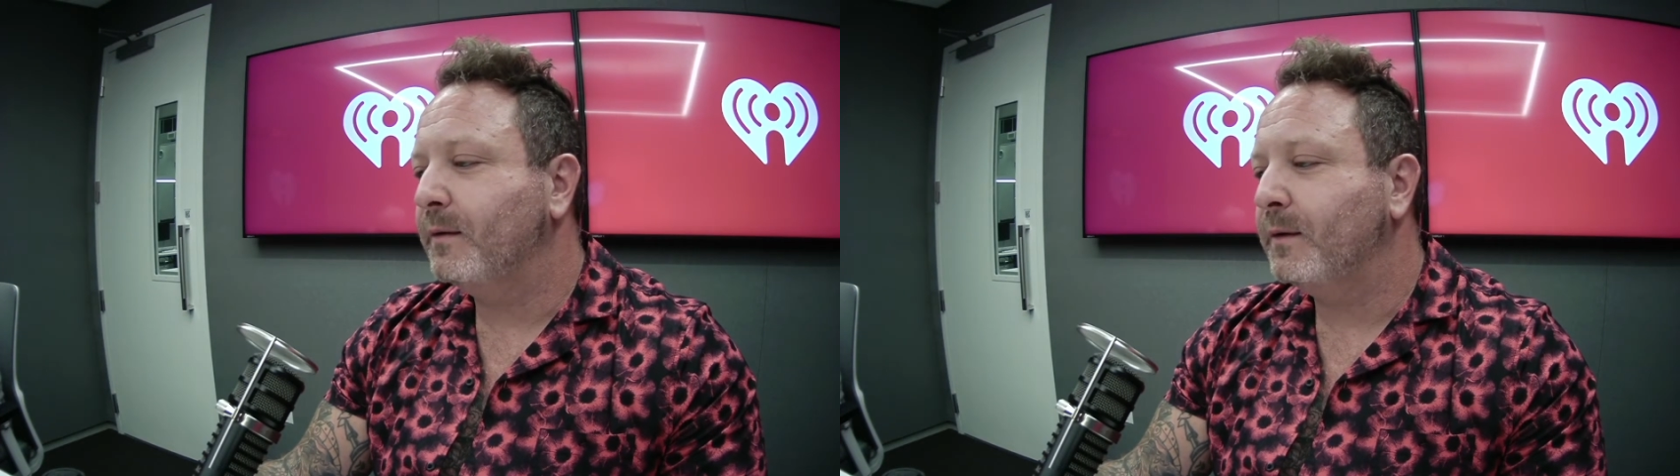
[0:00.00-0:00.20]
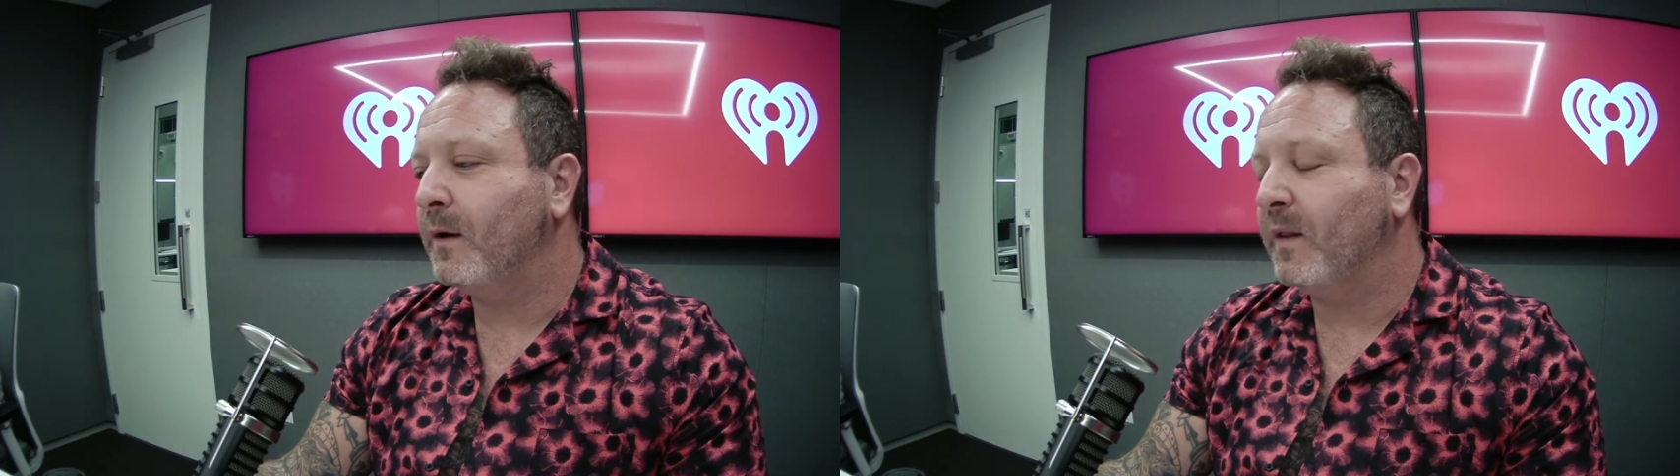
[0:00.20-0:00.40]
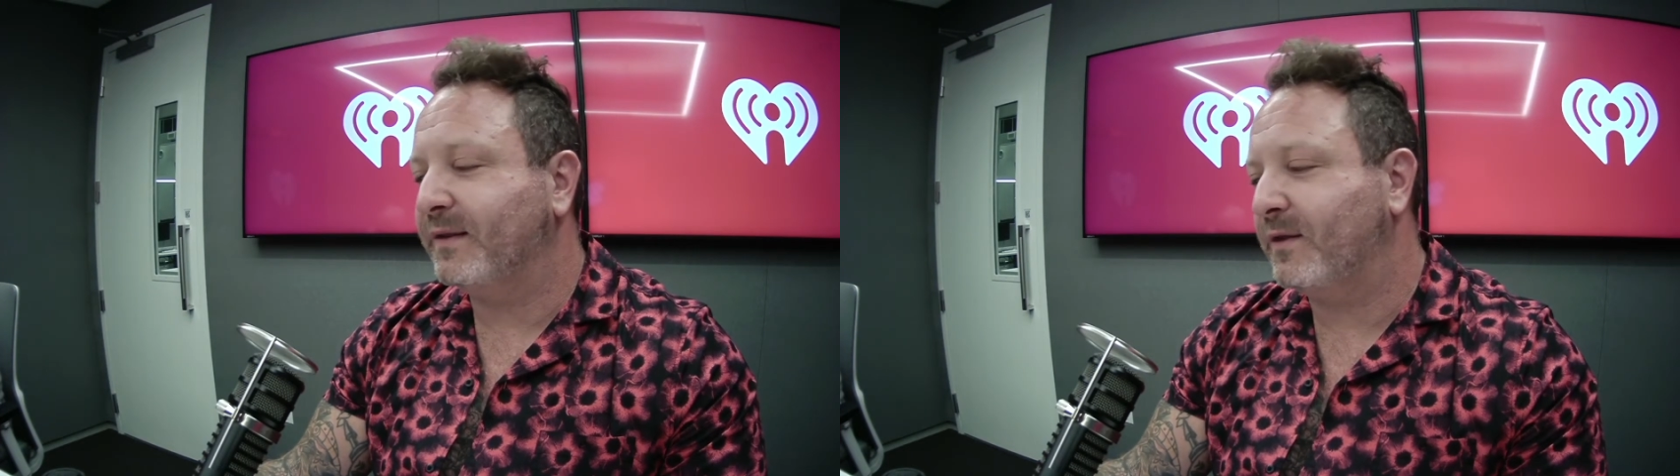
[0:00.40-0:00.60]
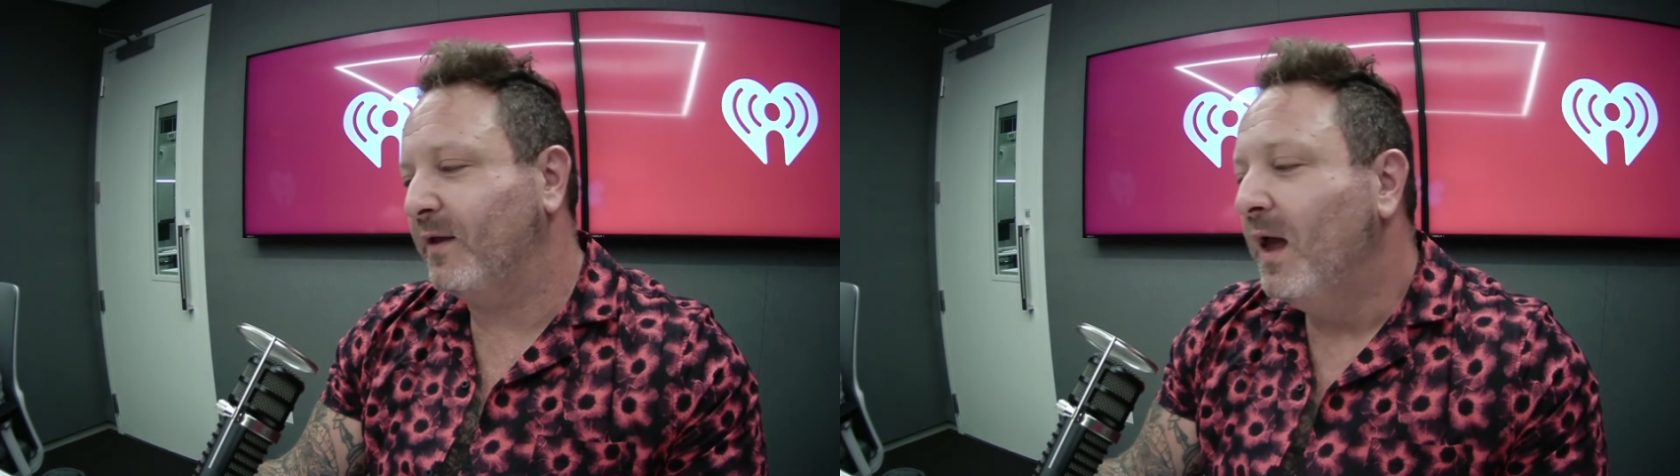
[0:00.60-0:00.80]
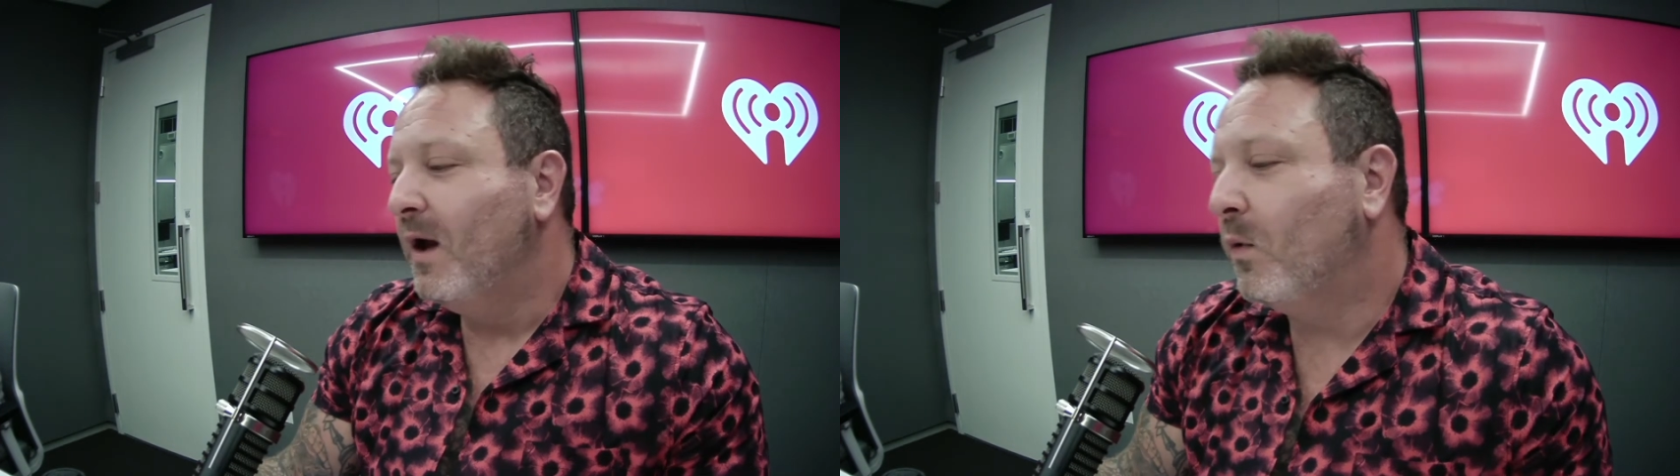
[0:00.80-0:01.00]
You know, like
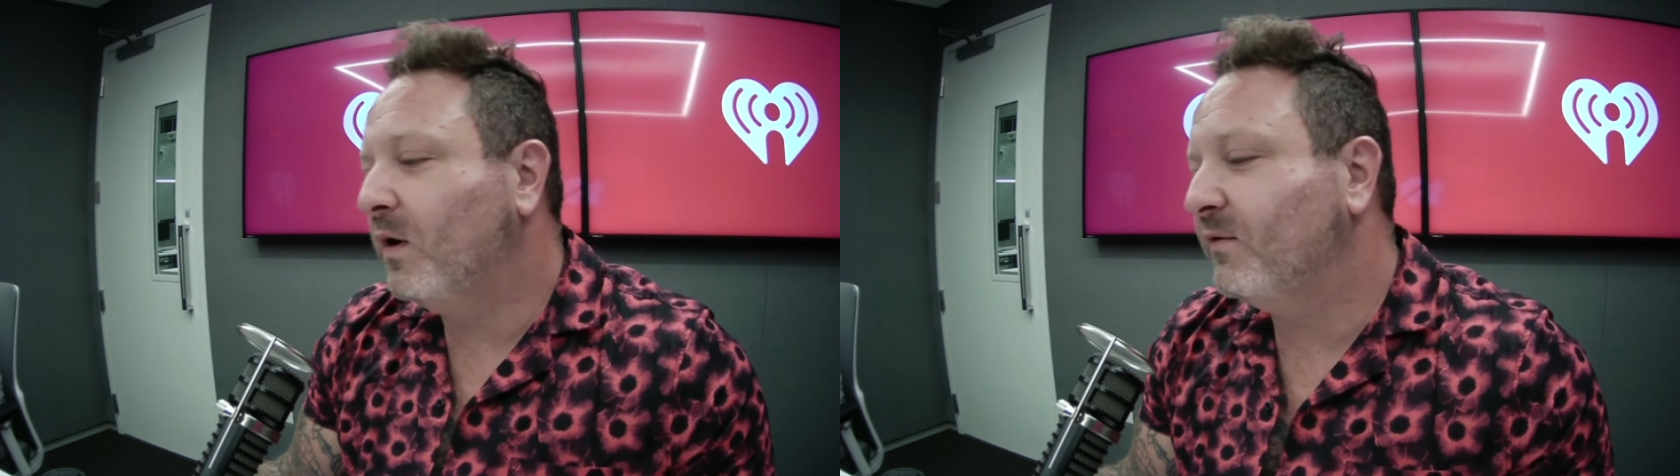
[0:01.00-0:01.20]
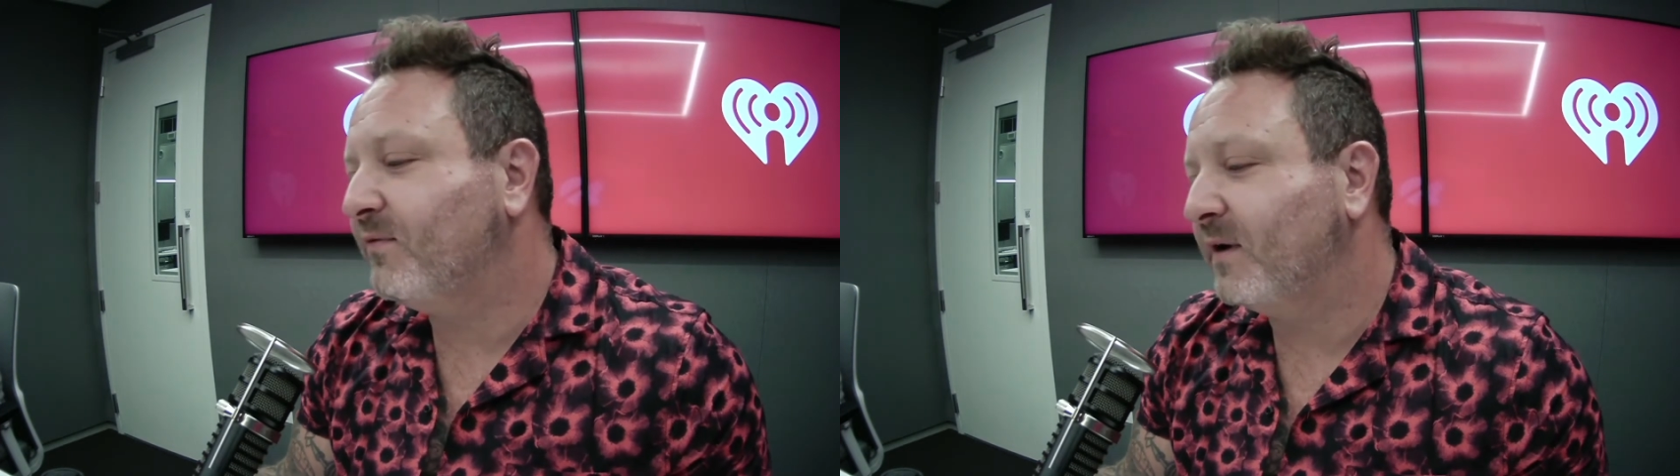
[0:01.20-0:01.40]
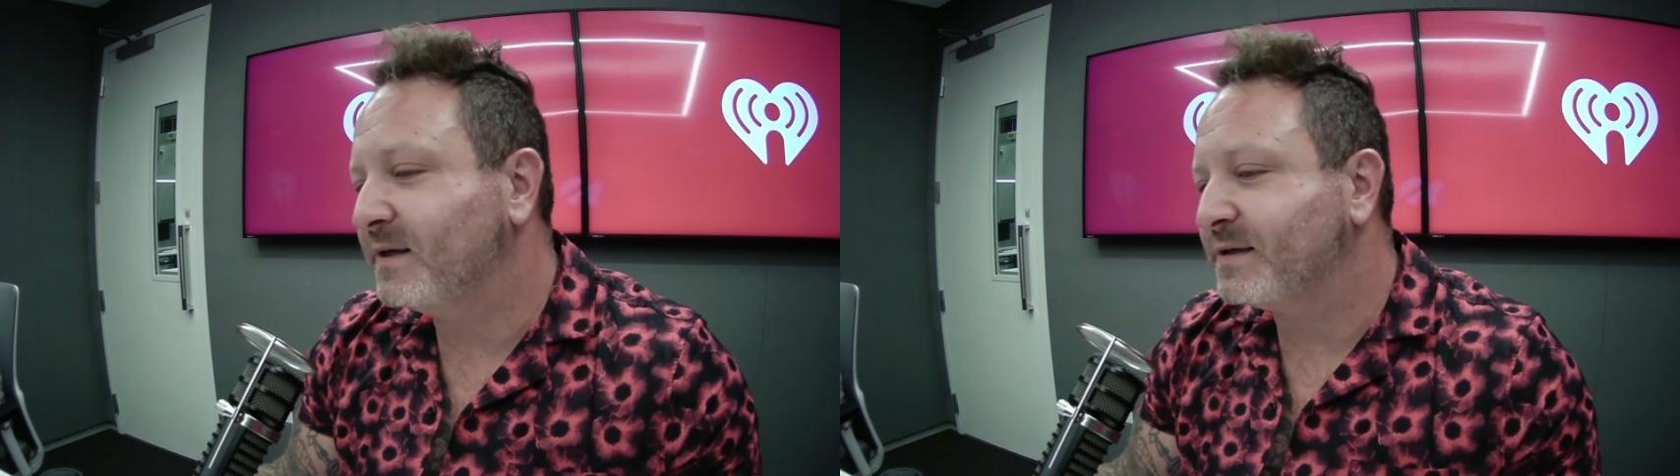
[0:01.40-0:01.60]
one of the funniest